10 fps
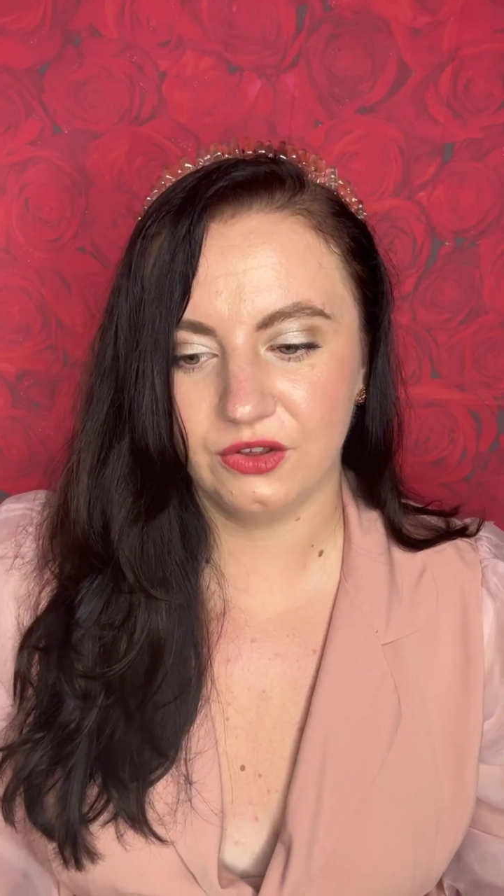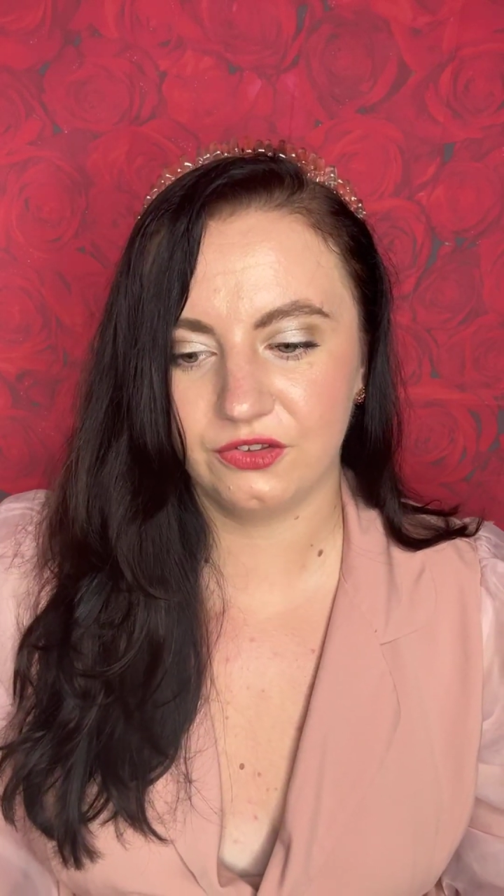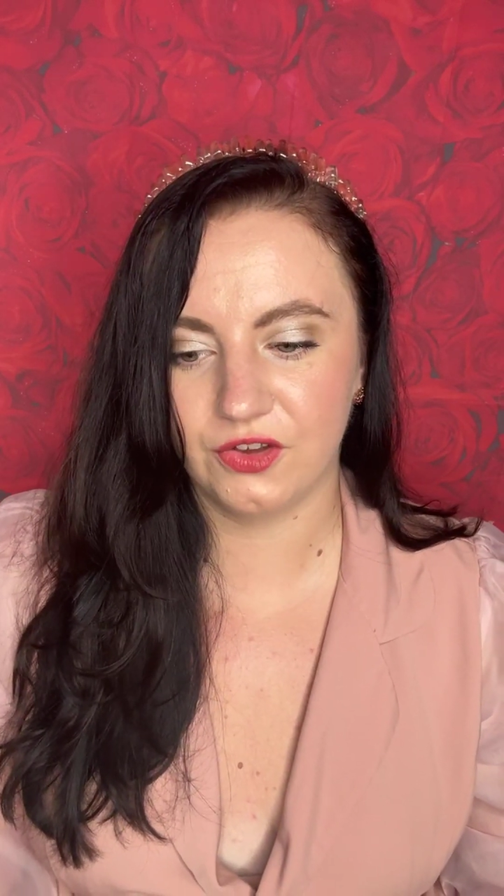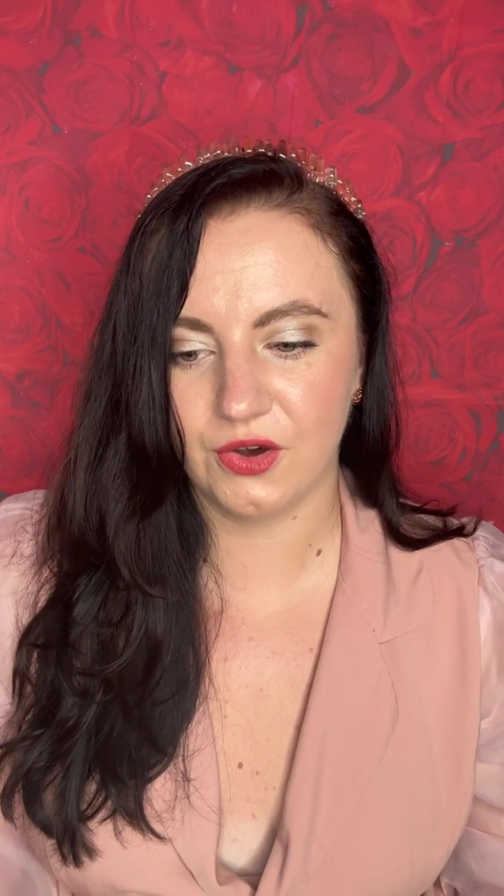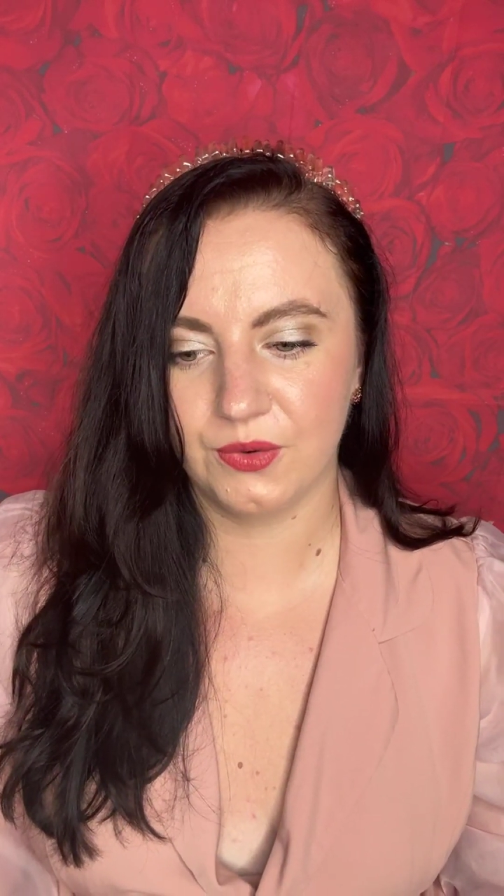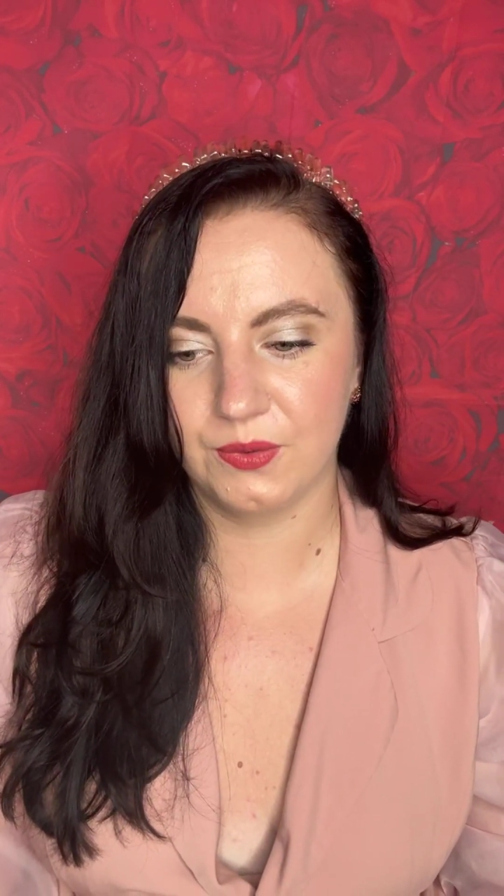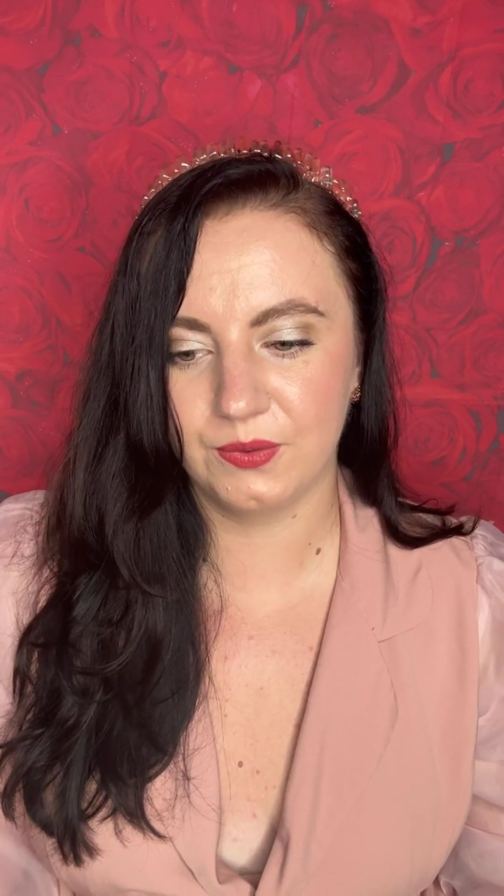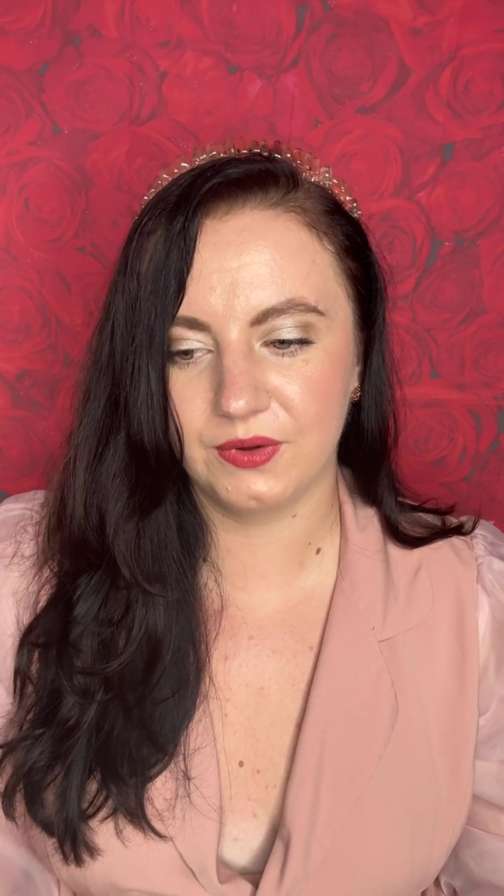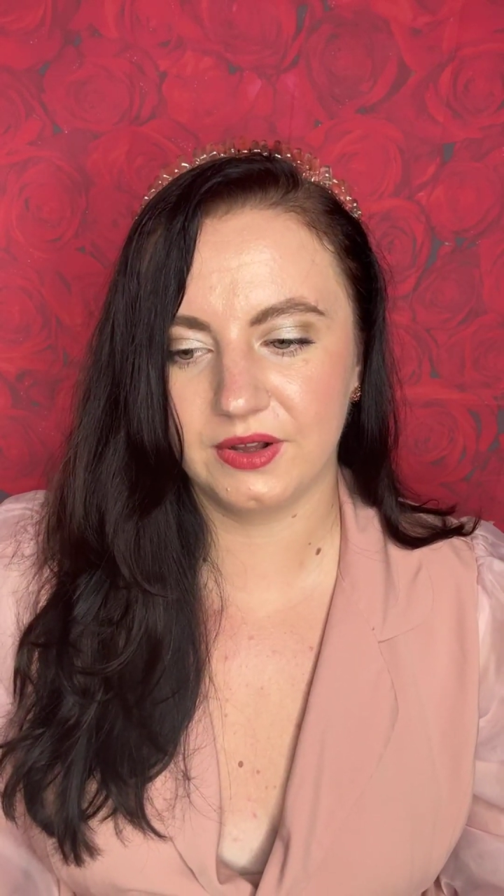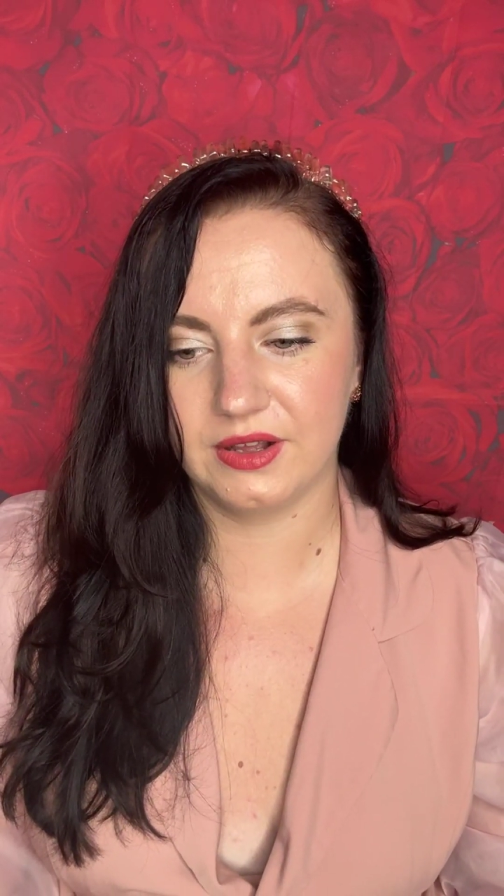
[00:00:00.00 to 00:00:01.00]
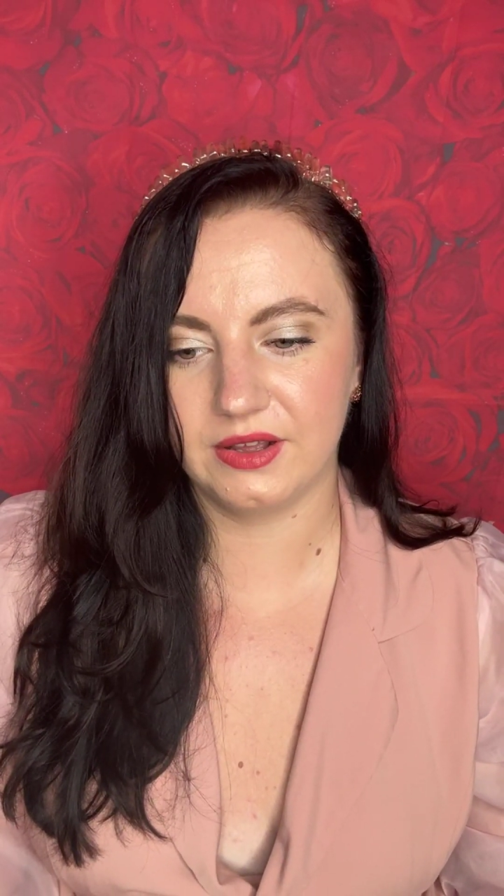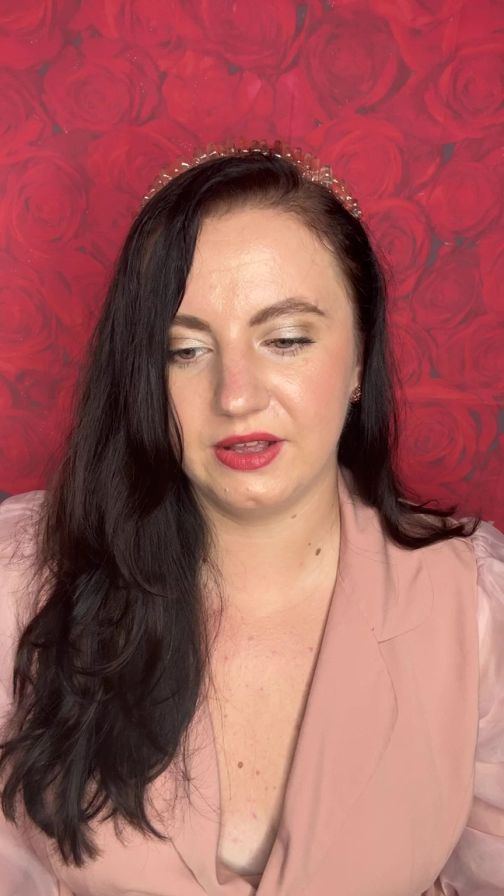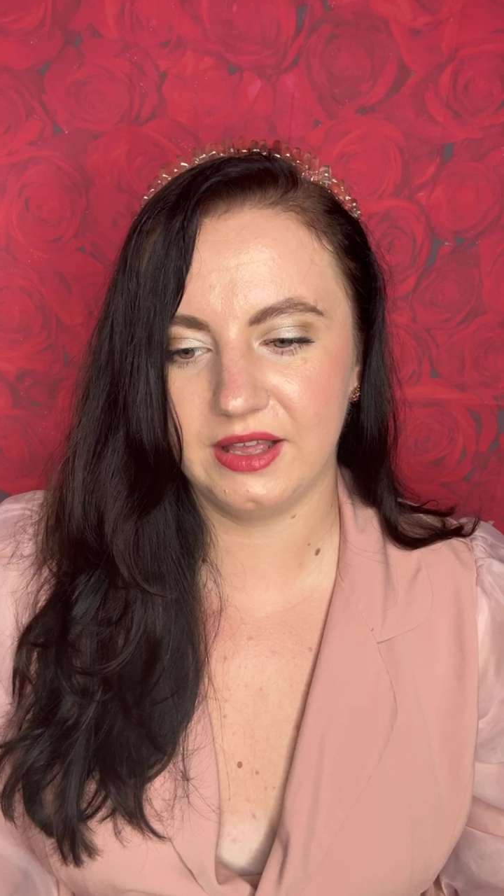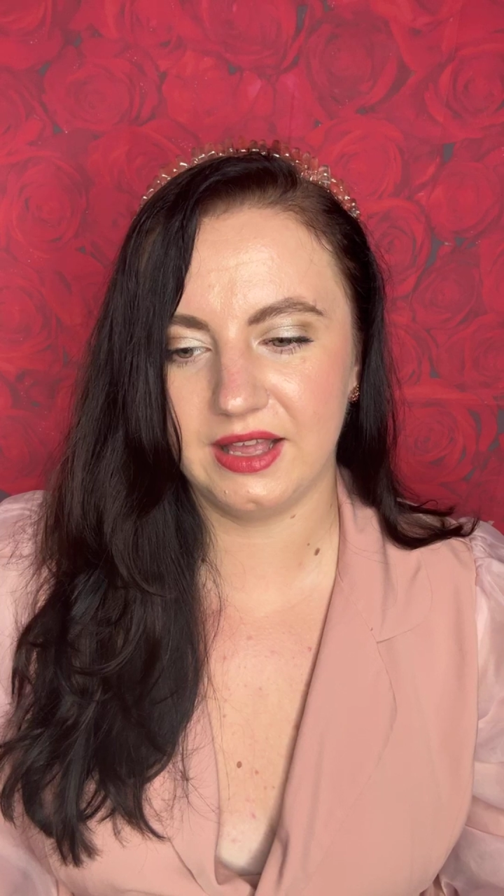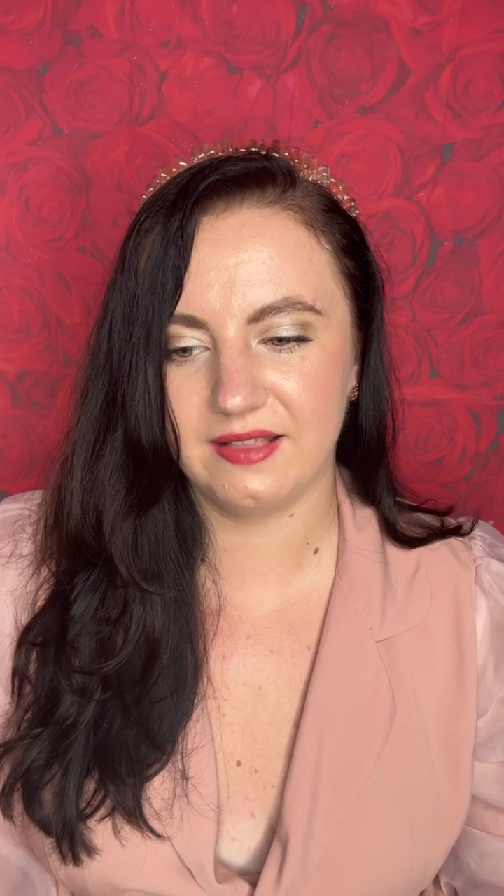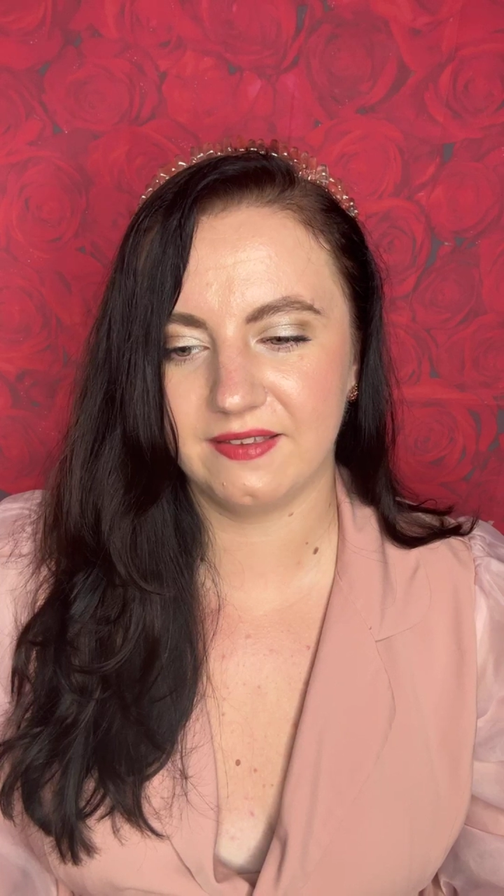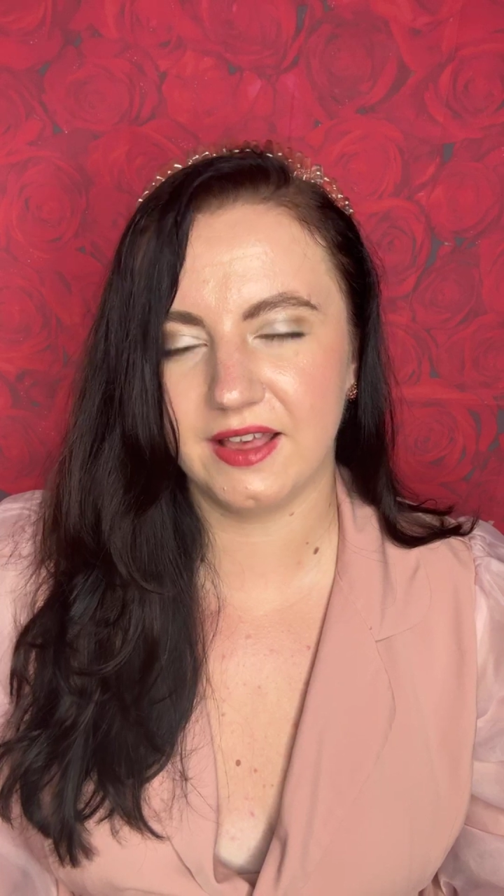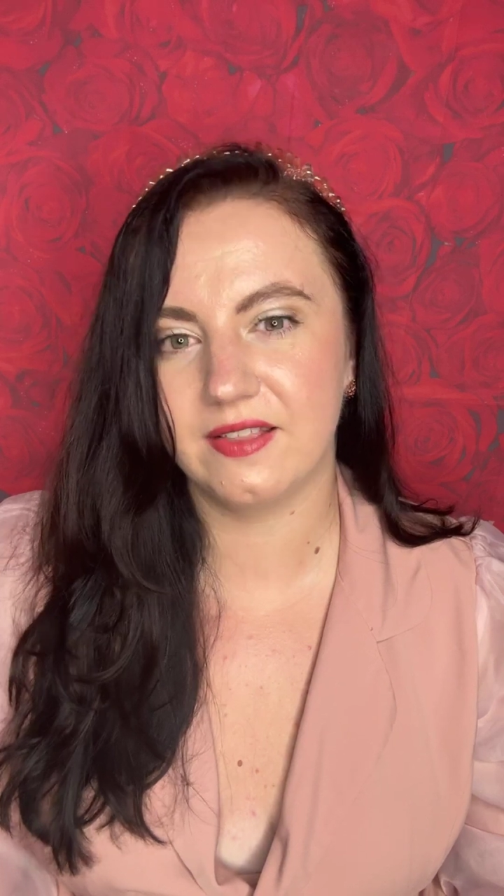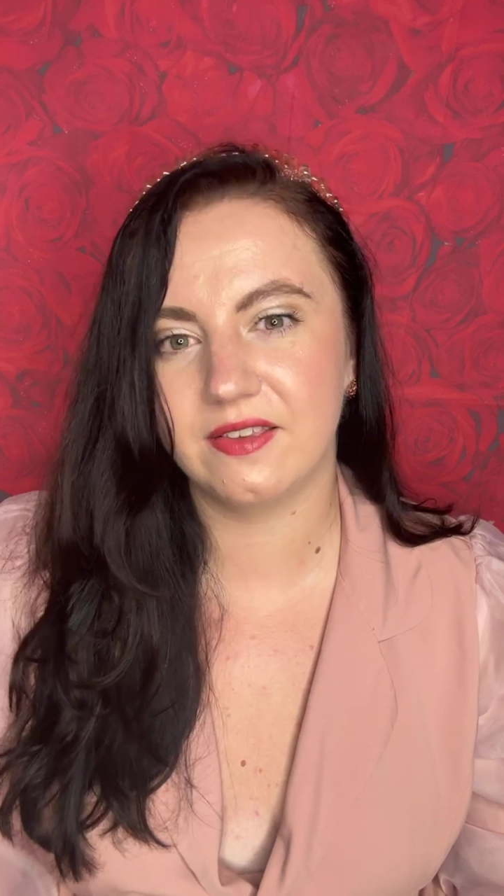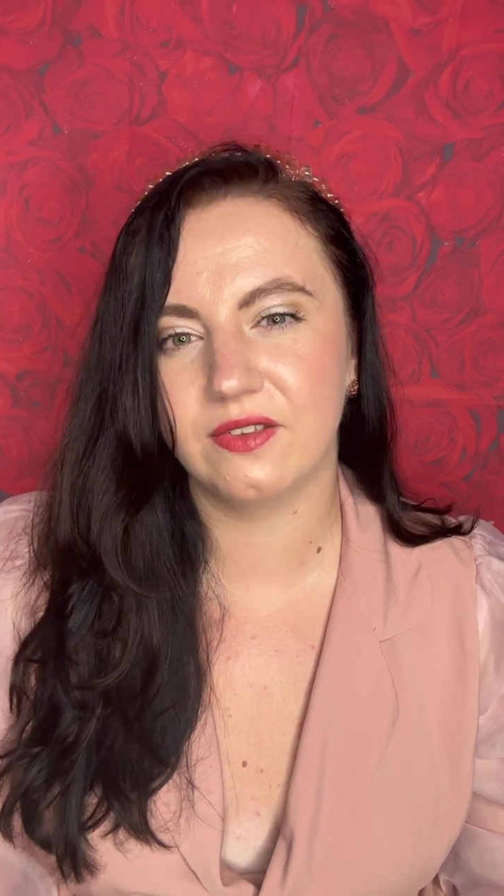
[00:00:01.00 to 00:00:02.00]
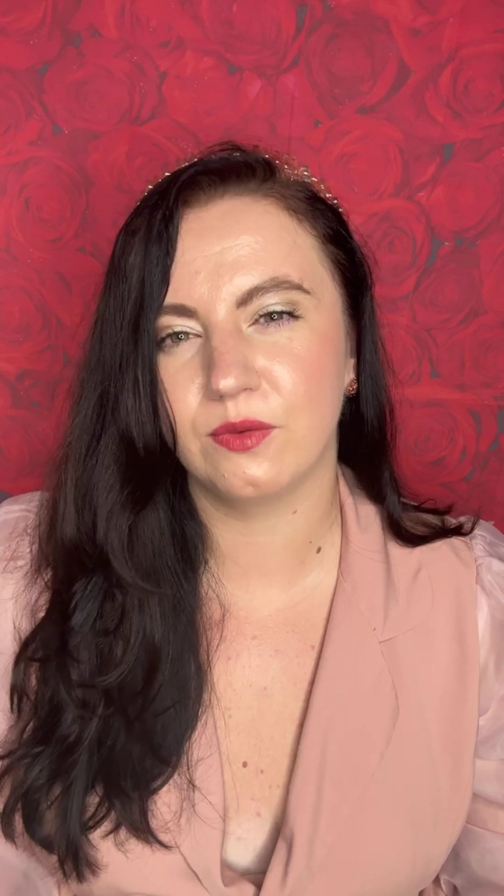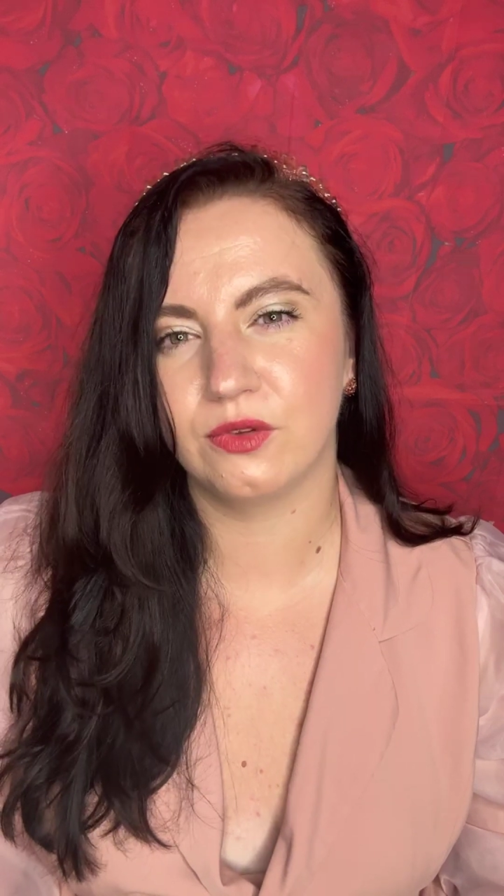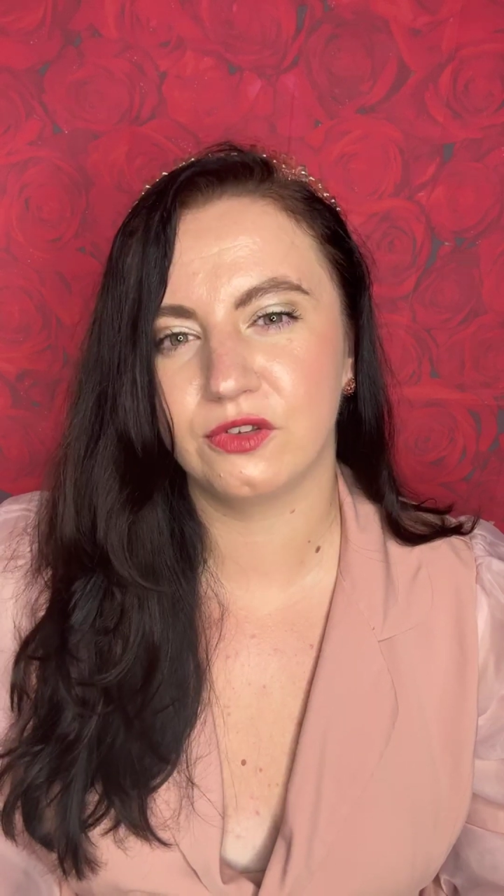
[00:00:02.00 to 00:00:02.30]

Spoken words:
So it's a